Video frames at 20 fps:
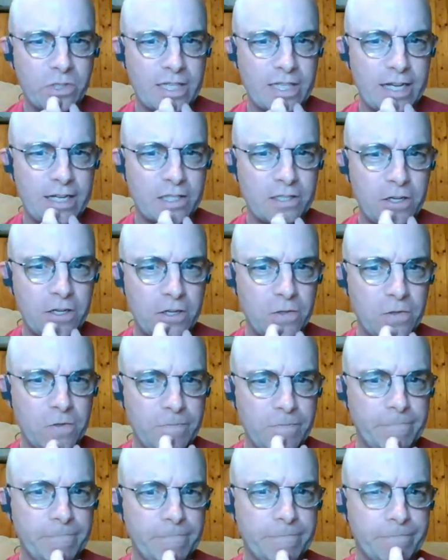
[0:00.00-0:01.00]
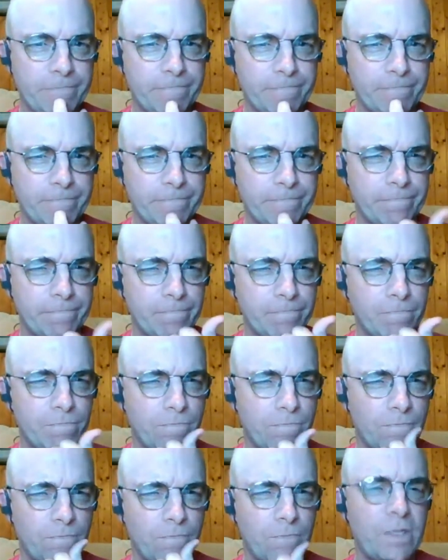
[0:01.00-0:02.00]
um, sandstone. Right.
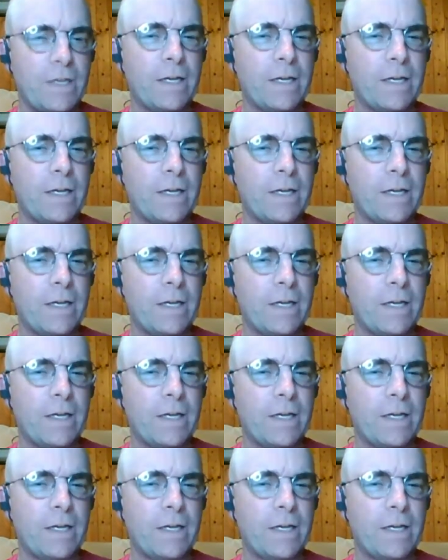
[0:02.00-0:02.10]
I'm up to